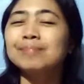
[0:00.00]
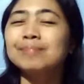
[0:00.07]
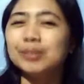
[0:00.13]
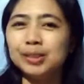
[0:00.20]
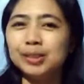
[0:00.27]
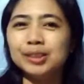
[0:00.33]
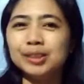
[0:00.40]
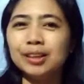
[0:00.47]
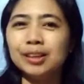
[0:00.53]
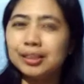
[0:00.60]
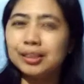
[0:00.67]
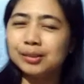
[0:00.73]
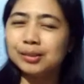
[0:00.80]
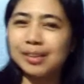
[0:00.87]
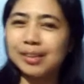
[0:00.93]
We should all
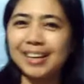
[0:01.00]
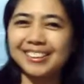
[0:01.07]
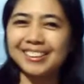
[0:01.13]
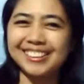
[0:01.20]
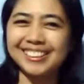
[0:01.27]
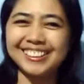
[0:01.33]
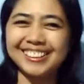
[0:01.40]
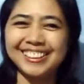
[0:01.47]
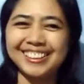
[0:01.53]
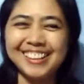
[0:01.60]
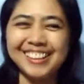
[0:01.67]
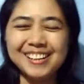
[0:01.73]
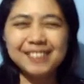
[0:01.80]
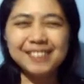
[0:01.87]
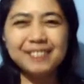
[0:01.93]
do that.
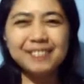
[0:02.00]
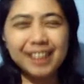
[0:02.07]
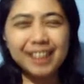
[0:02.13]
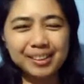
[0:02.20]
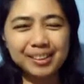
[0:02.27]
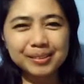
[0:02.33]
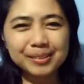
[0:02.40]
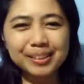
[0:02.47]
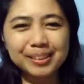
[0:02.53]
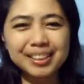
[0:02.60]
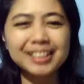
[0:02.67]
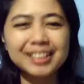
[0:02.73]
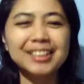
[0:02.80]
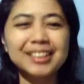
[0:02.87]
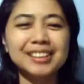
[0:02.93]

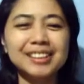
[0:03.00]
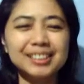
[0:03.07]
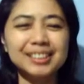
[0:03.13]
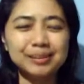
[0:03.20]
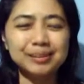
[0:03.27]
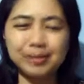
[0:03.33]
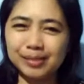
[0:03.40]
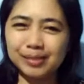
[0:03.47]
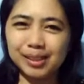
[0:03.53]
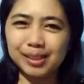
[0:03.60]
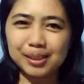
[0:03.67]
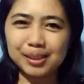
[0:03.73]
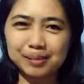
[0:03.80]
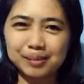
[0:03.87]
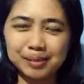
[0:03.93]
Following, yes, the
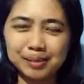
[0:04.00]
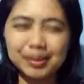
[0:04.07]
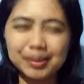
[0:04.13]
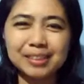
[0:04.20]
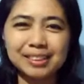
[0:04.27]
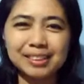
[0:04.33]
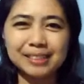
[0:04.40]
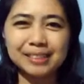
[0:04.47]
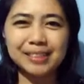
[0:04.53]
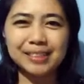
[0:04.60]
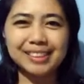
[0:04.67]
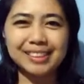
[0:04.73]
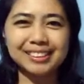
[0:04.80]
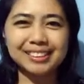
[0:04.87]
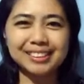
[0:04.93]
mother's
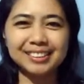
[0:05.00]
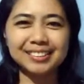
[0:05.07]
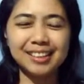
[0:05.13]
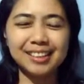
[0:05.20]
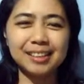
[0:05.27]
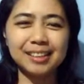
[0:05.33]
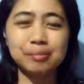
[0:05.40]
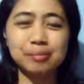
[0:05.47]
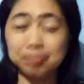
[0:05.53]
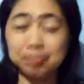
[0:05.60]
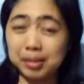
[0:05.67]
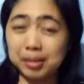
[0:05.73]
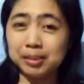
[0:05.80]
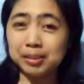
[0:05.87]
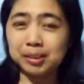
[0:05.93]
advice. Okay,
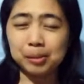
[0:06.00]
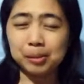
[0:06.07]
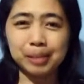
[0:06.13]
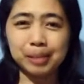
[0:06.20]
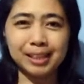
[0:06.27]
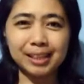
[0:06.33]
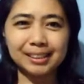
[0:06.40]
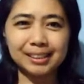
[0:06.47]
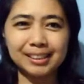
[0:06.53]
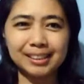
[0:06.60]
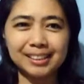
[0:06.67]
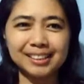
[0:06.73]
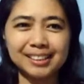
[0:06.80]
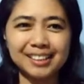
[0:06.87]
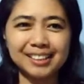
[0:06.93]
mothers know best, as
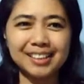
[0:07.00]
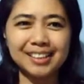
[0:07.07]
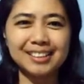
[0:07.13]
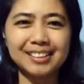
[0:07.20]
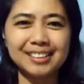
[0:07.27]
they say.